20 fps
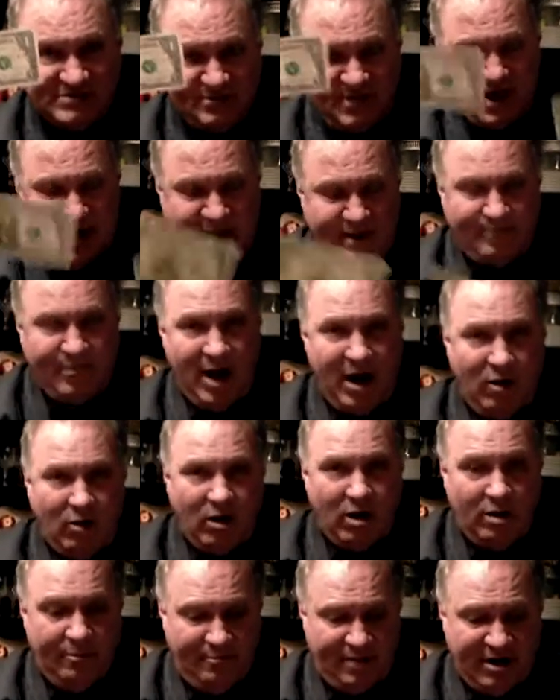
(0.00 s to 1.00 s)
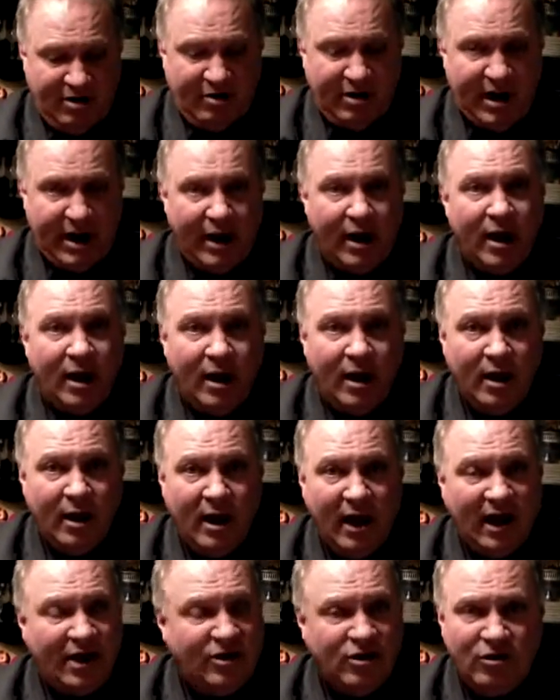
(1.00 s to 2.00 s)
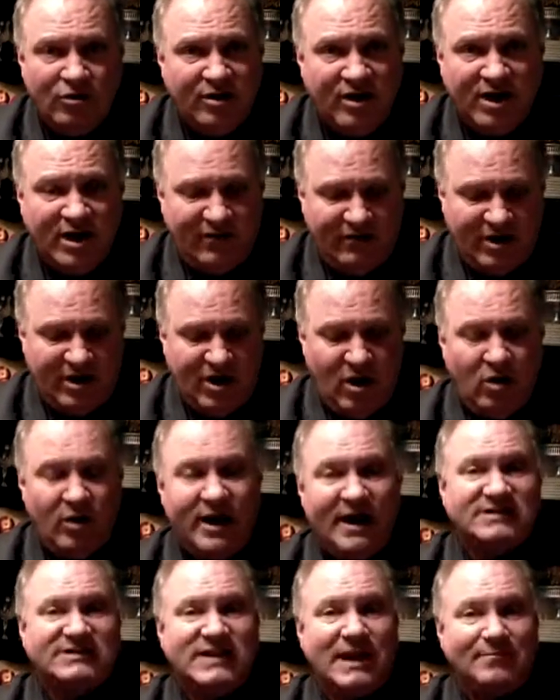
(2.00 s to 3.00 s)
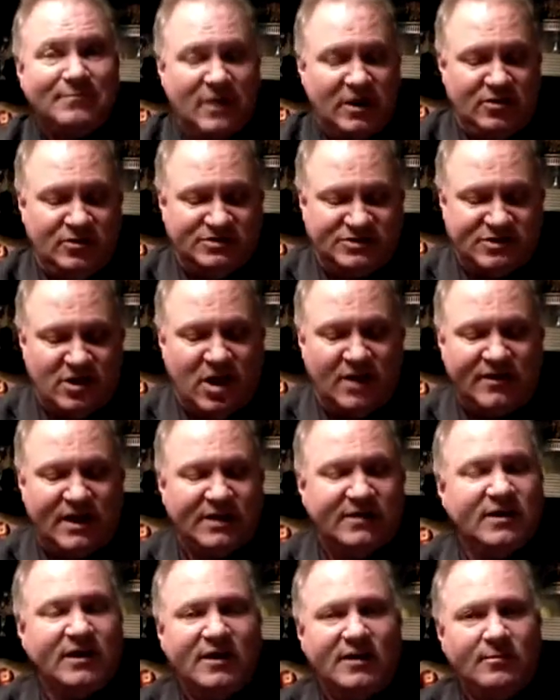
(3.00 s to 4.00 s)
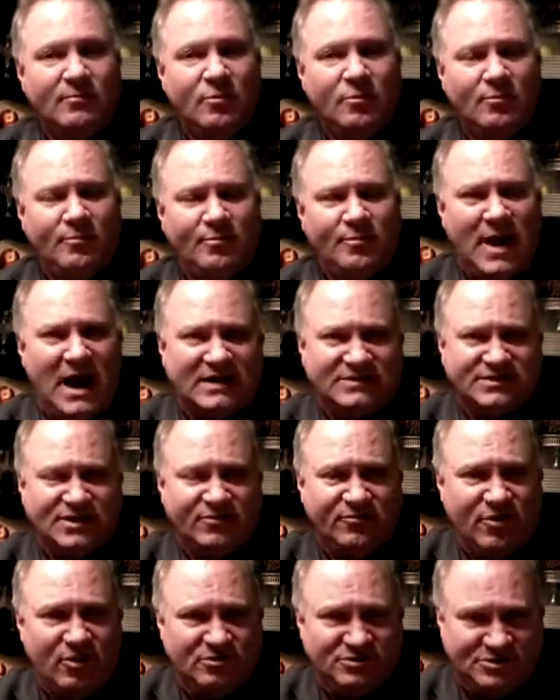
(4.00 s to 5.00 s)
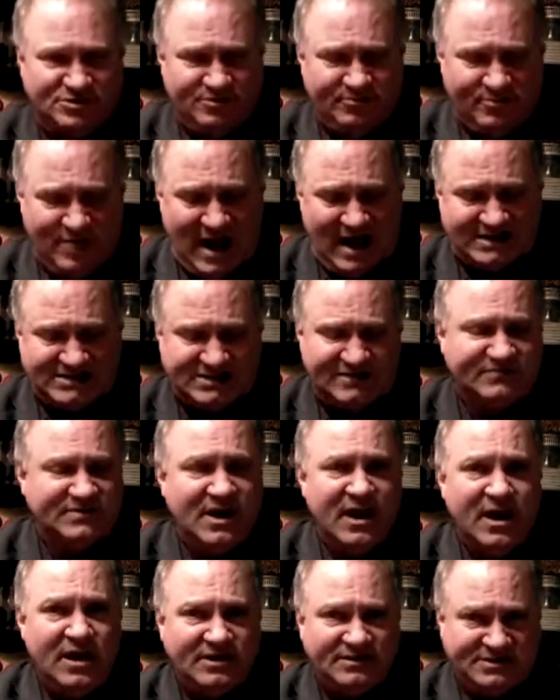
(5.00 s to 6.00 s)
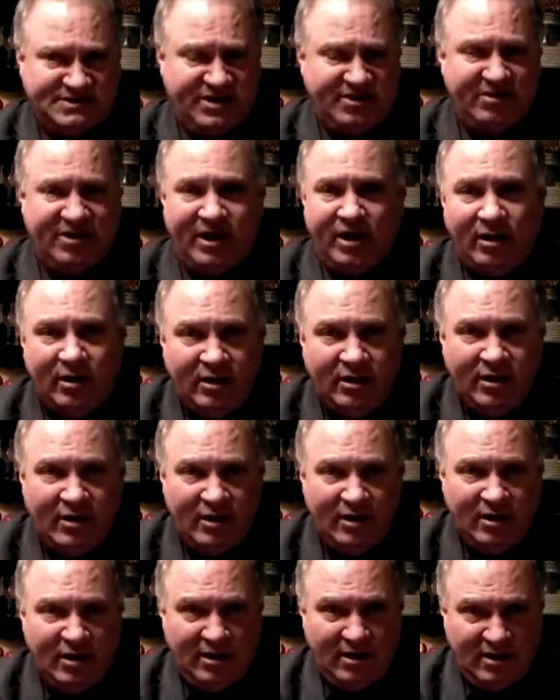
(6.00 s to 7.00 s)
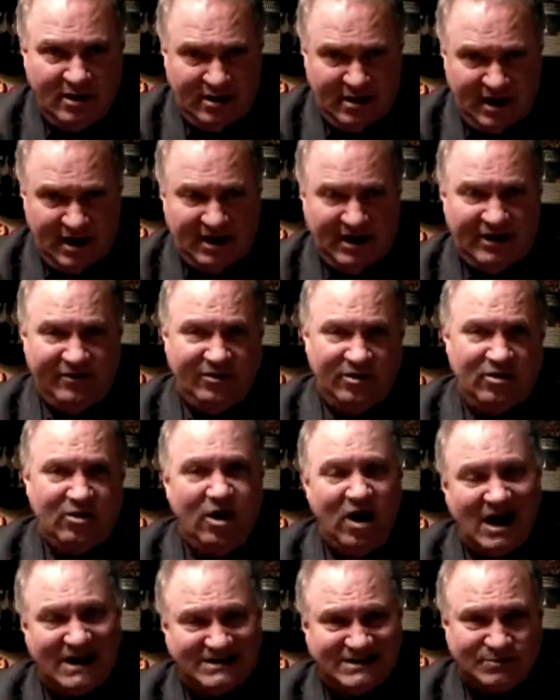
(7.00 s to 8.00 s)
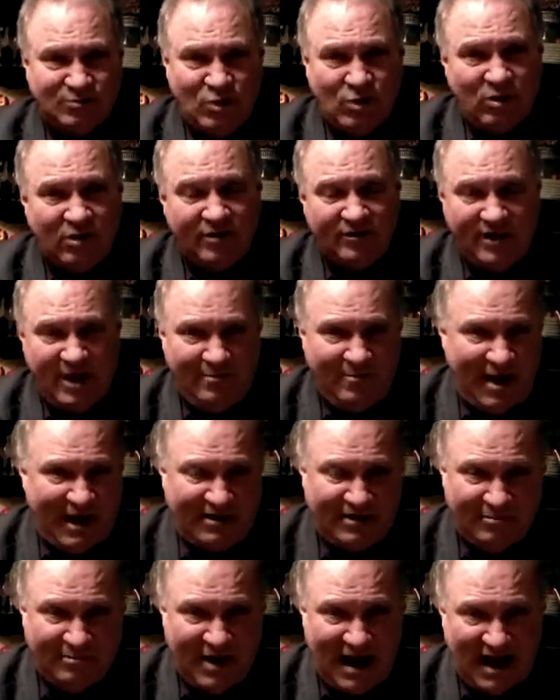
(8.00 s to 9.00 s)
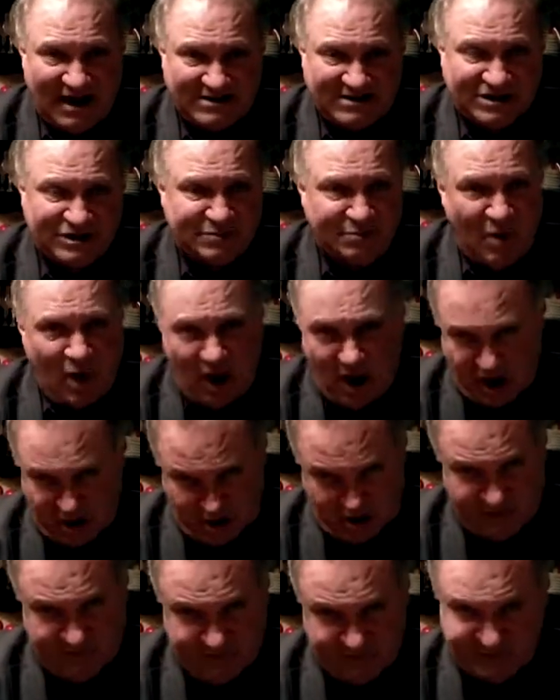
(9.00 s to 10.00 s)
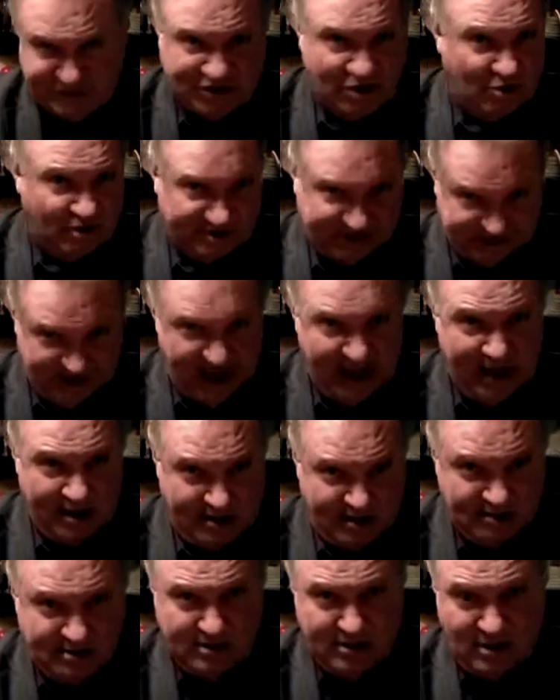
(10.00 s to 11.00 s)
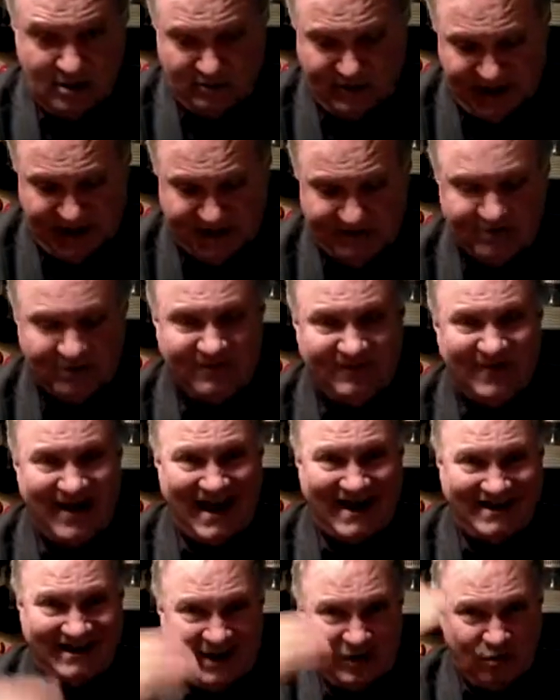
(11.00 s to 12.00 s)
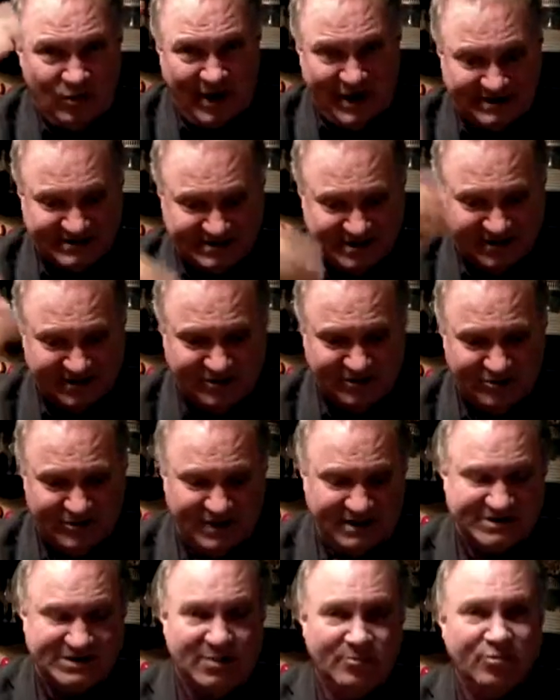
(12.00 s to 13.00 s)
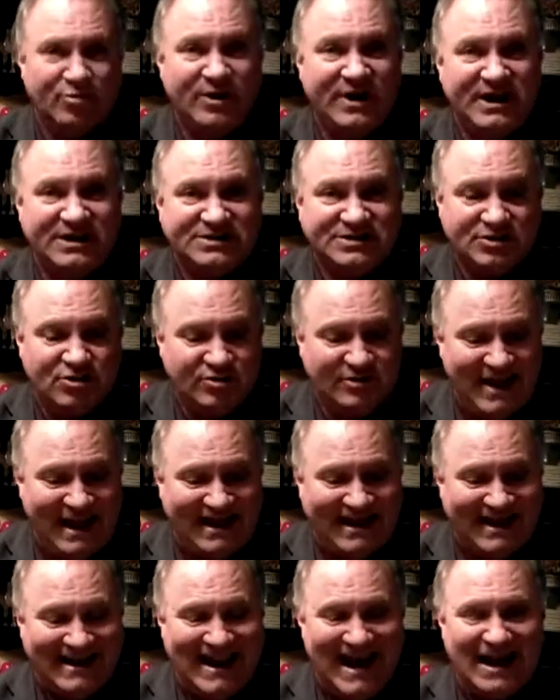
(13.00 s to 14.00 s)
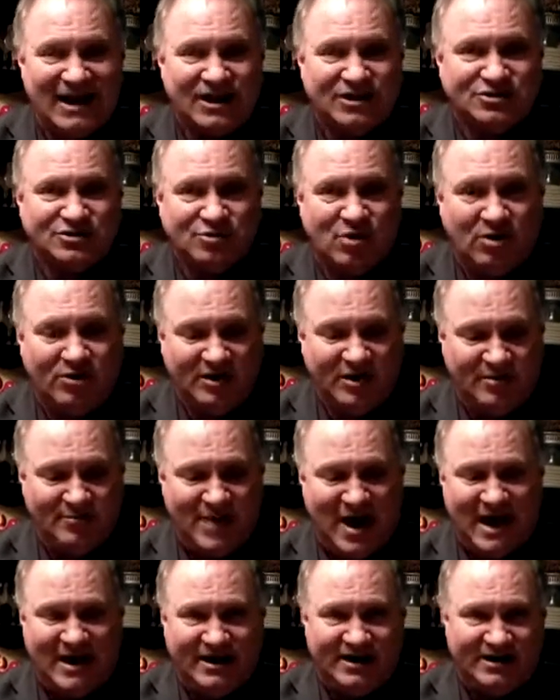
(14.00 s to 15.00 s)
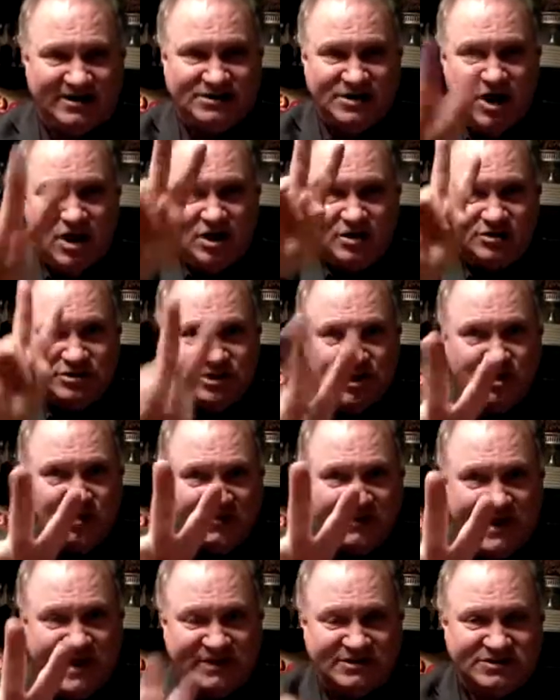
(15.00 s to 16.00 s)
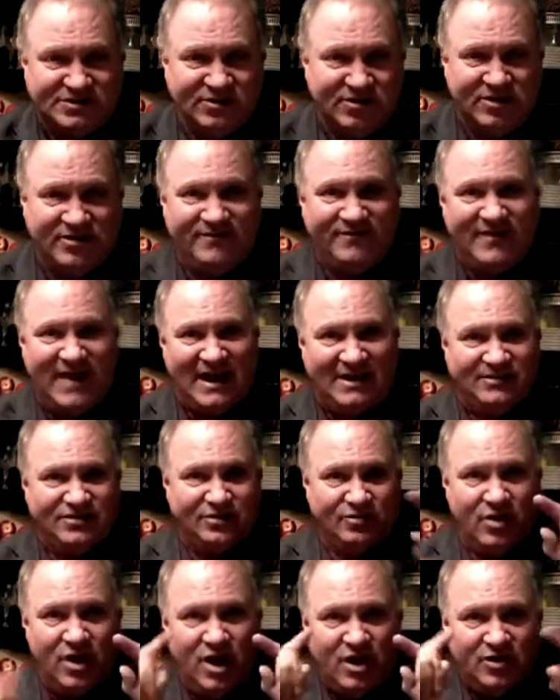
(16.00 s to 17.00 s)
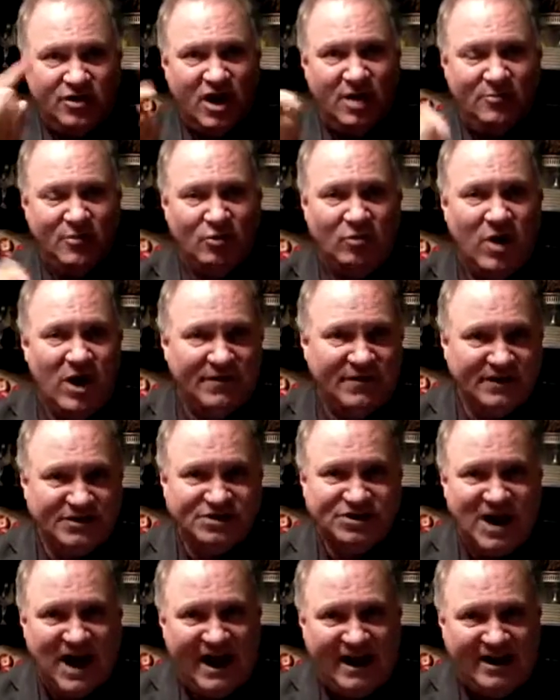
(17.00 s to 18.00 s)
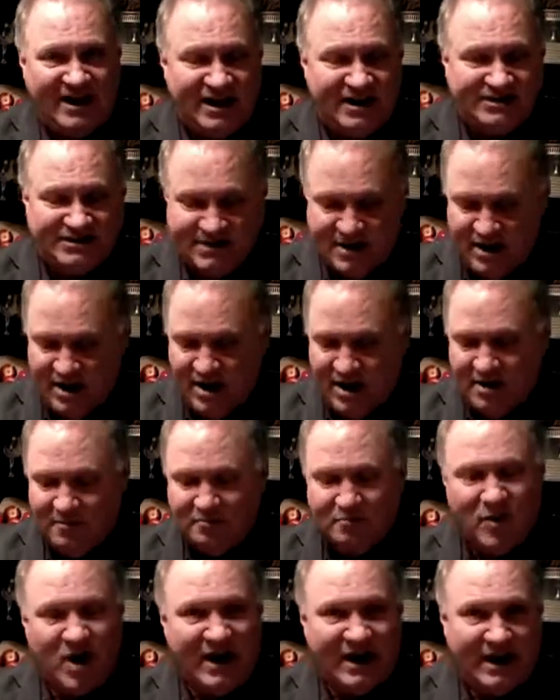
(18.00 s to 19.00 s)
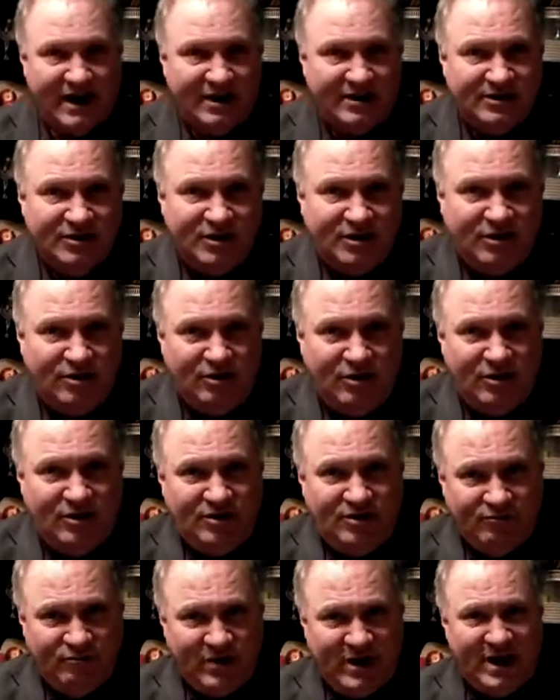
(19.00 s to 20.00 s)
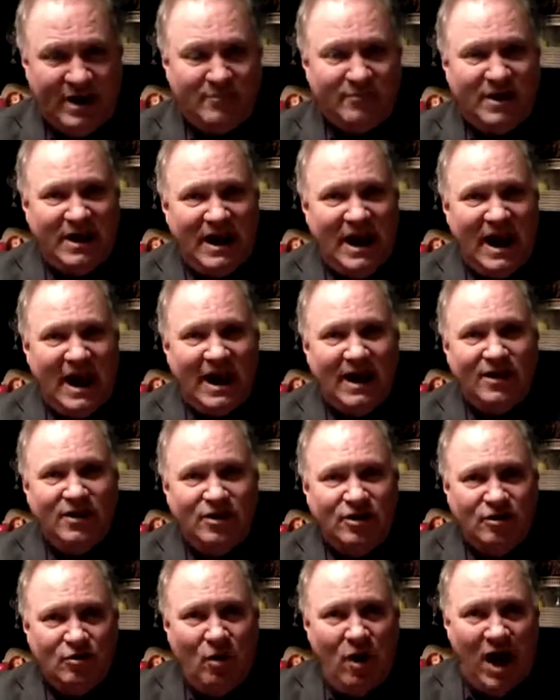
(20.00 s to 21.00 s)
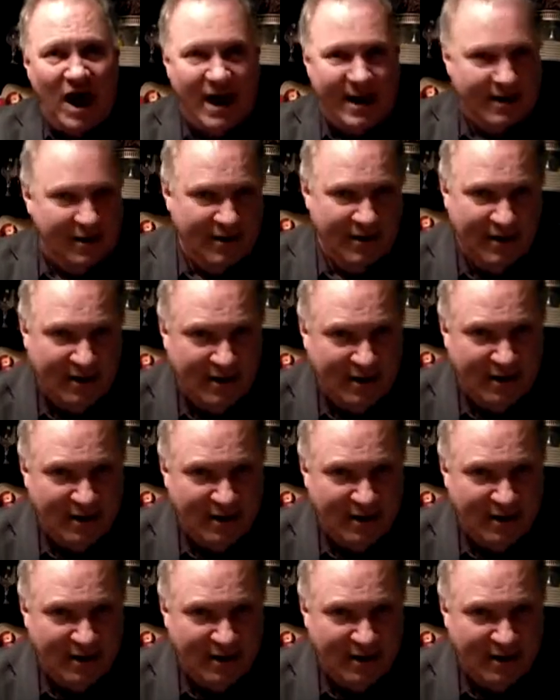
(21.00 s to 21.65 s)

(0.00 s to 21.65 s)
of its buying power. Period. And you didn't even know it, except that you saw that the box of cereal, it either costs more or they made the box smaller. Did you notice that? Okay, they're finding ways to do this. Pretty soon they cannot control the commodities. Two things are going to affect you. Number one, the Chinese money, renminbi and yuan.